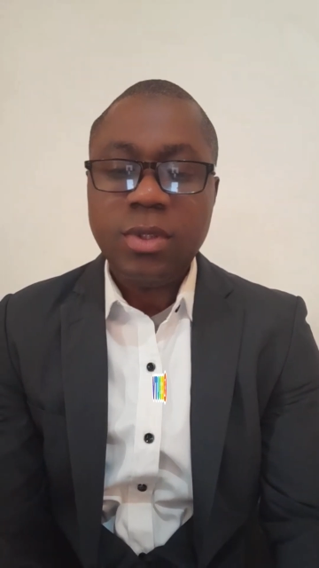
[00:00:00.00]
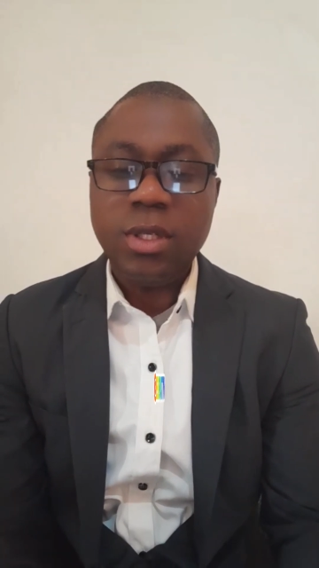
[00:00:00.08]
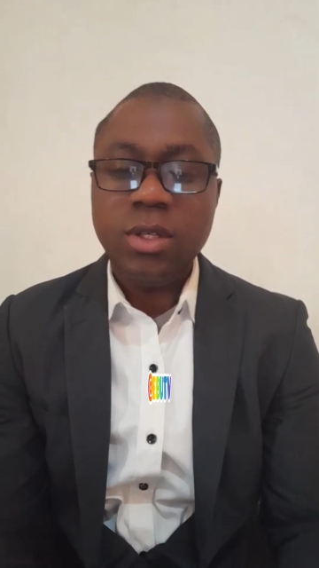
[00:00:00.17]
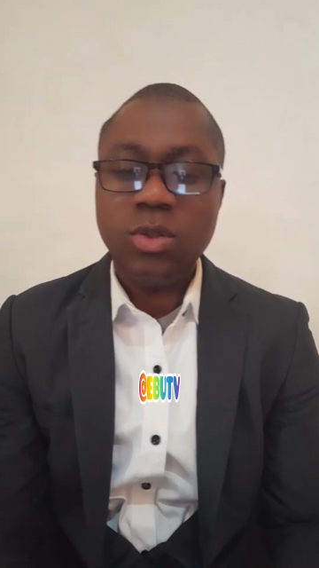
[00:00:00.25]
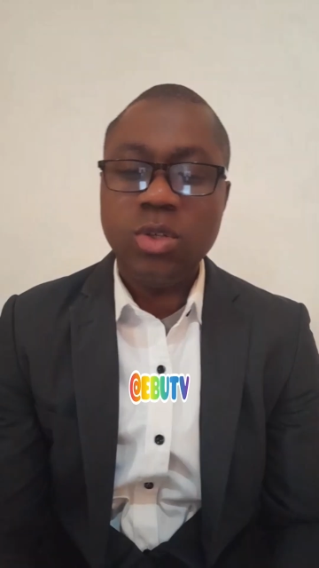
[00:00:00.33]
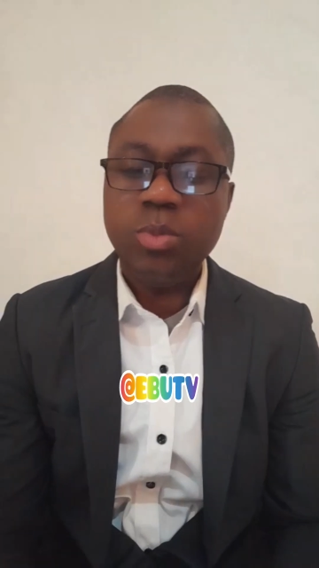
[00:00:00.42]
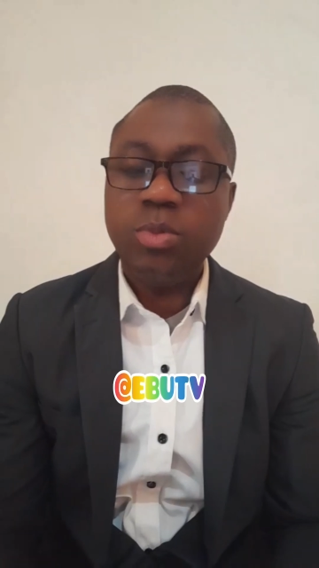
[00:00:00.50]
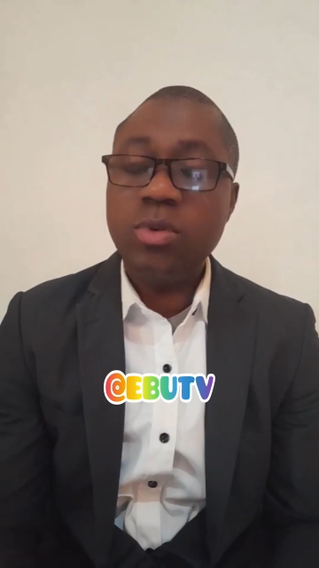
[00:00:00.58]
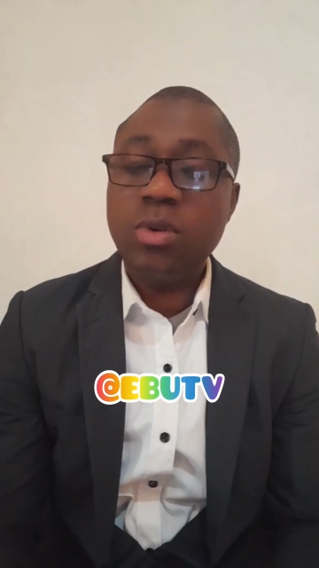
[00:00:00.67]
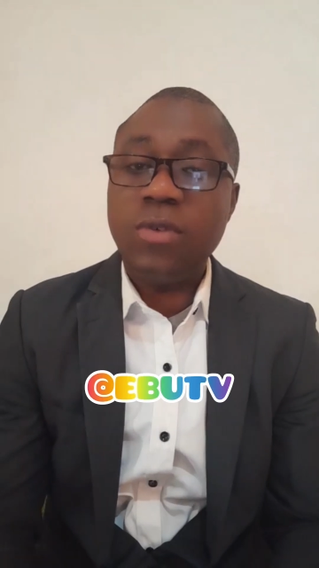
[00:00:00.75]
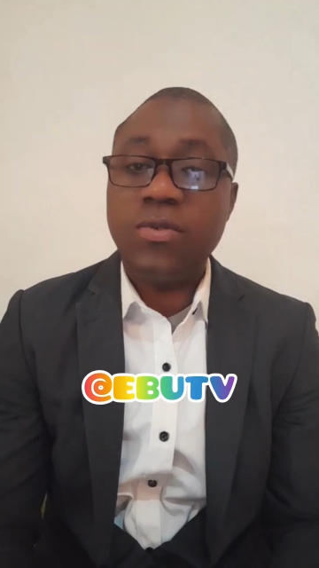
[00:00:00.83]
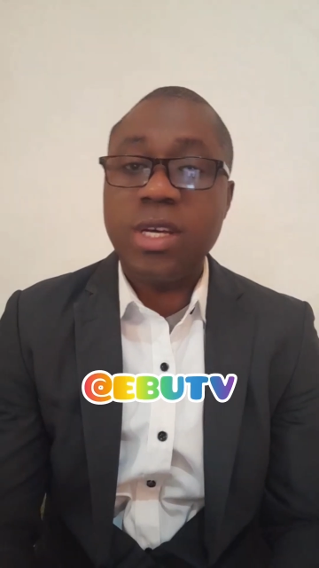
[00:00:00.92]
So the
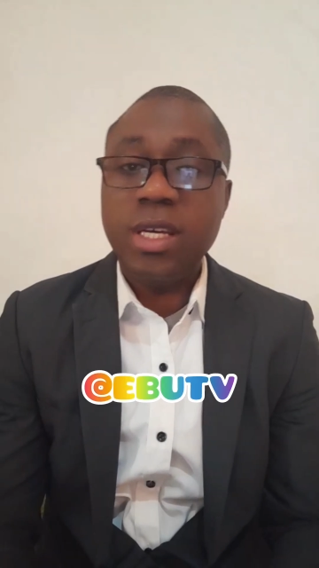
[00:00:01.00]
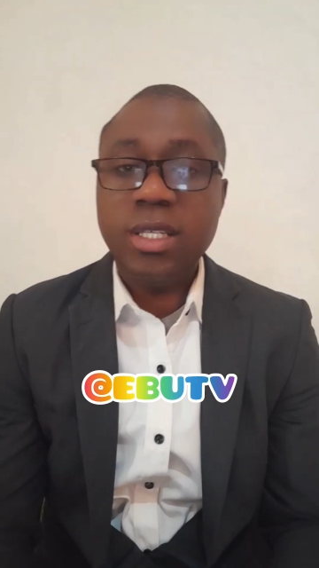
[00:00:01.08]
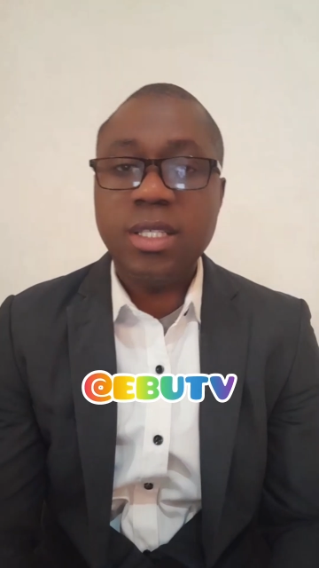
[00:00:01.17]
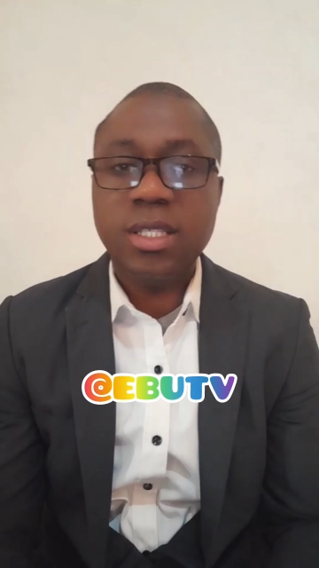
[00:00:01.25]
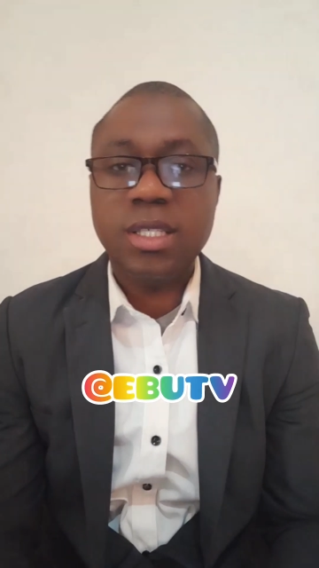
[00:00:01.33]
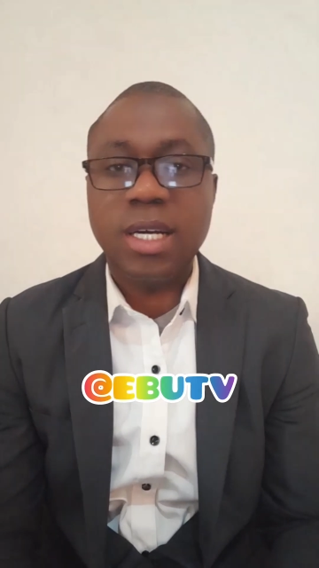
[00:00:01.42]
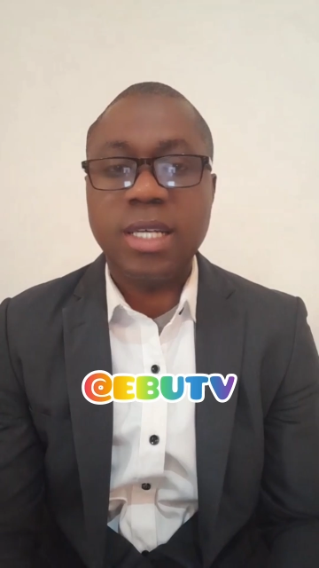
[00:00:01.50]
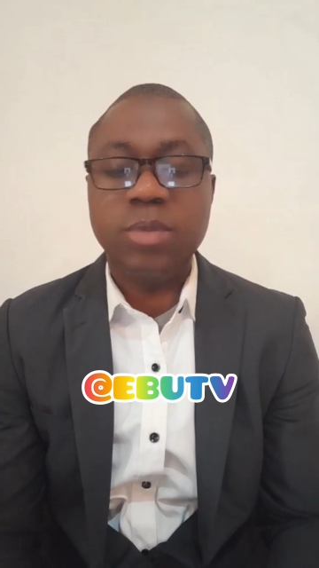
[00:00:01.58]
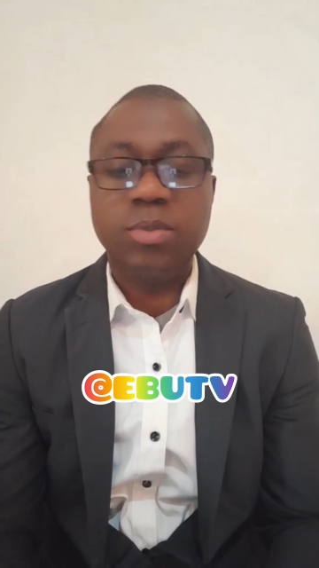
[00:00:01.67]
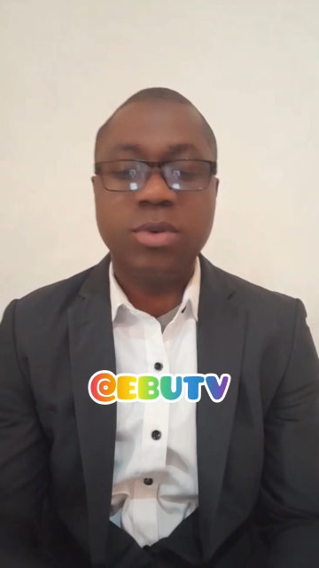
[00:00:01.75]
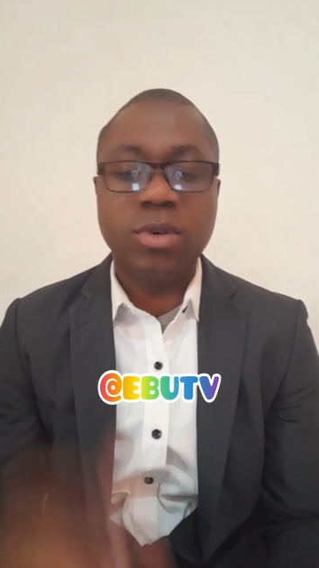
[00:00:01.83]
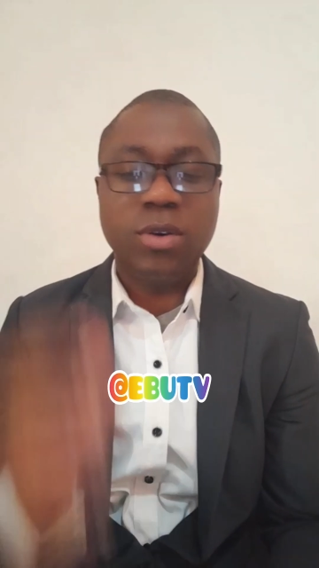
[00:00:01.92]
book of Kings and the
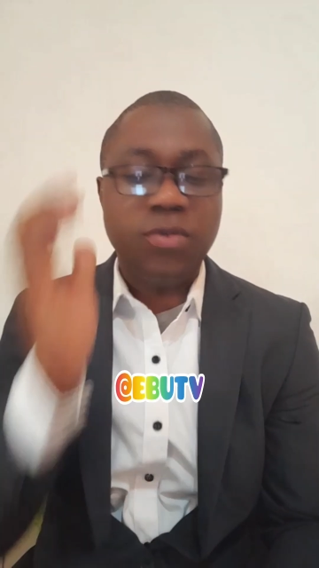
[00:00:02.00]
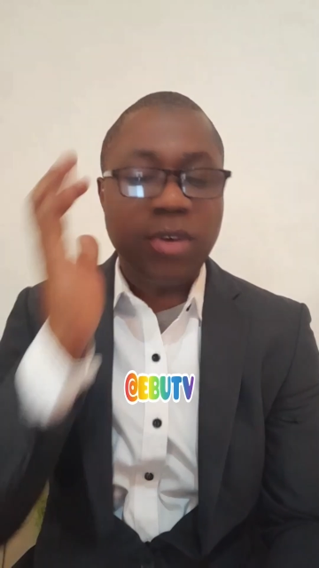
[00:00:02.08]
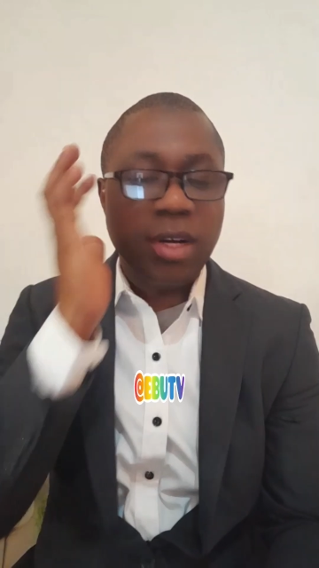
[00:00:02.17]
book of